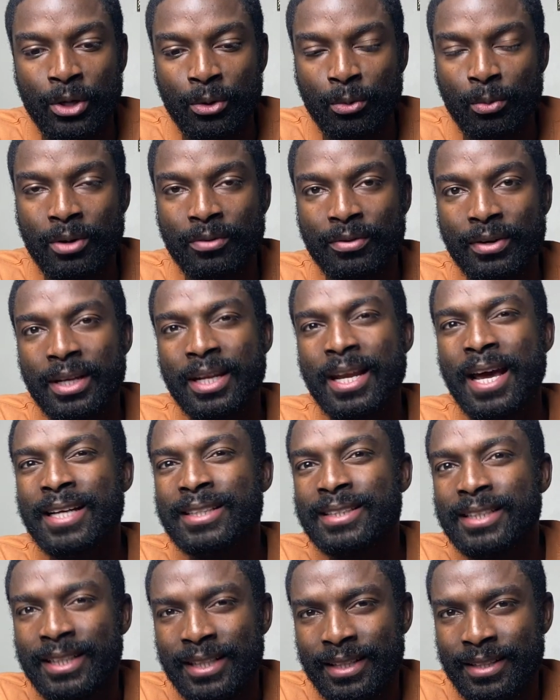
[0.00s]
With a
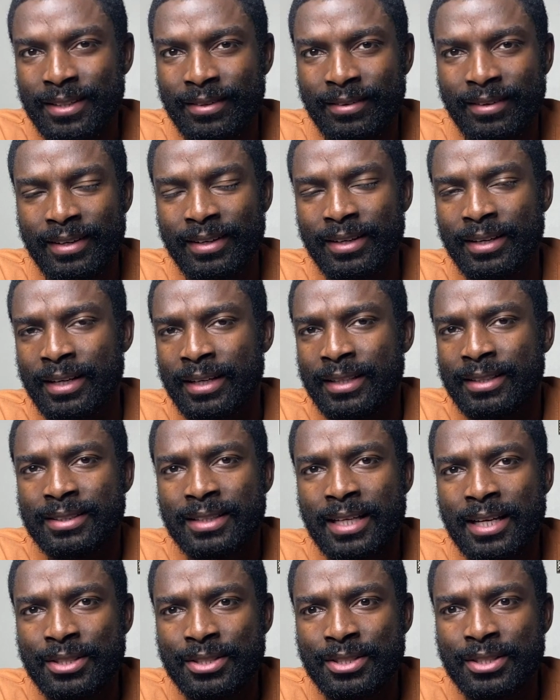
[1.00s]
90-year
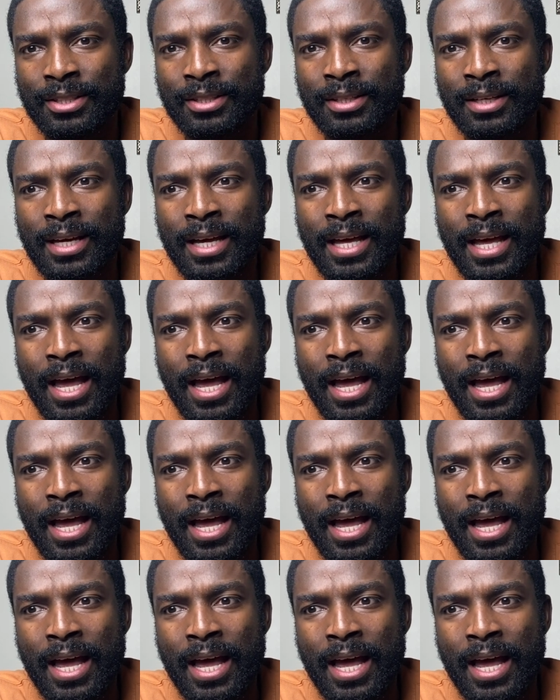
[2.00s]
extension,